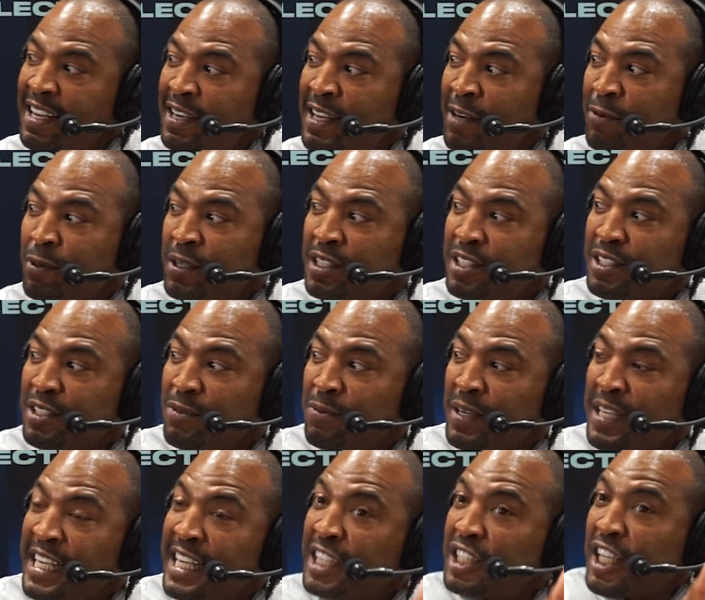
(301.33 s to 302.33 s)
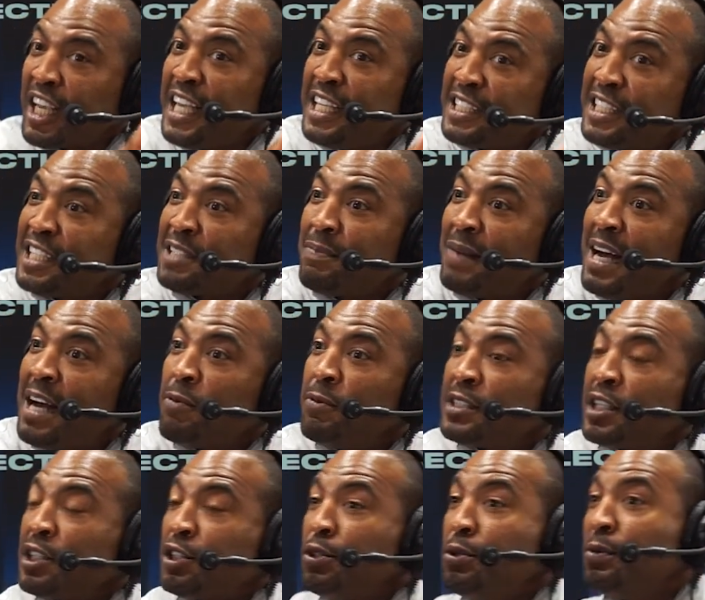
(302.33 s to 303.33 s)
and it was when he changed his mind,
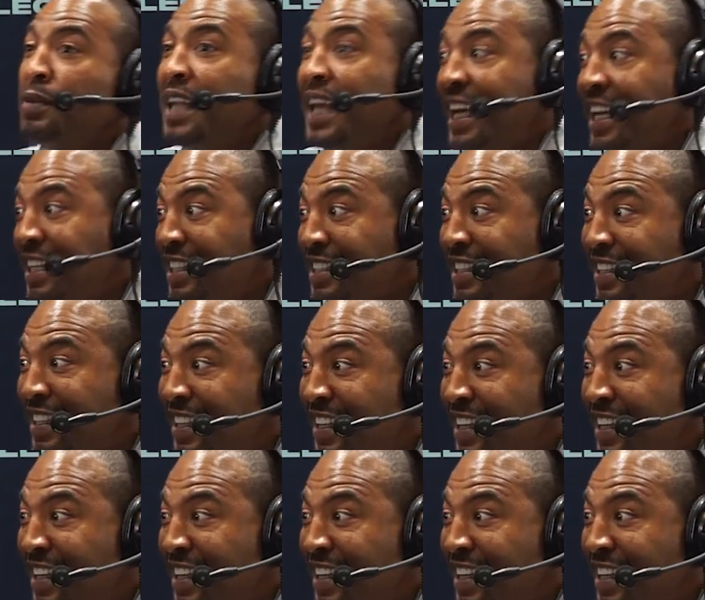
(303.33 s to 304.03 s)
was it too late